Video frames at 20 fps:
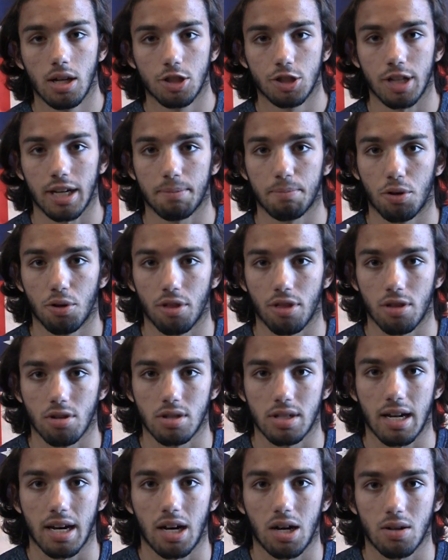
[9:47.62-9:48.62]
Check both of
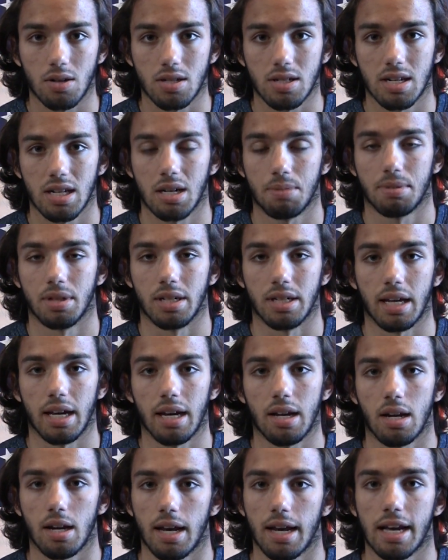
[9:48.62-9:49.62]
those out, stay up to
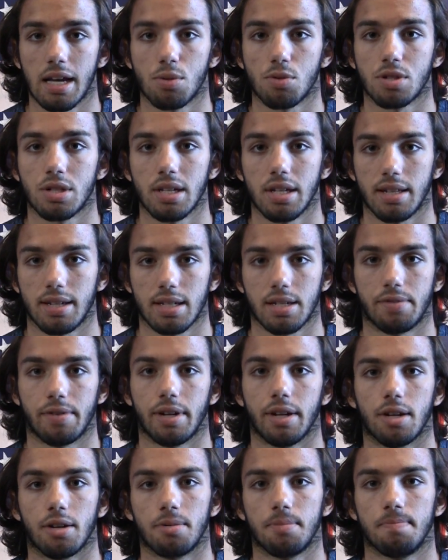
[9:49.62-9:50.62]
date, and we'll see you in the next
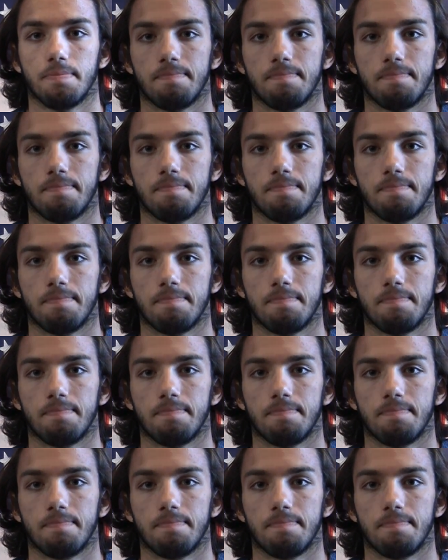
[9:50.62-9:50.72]
video.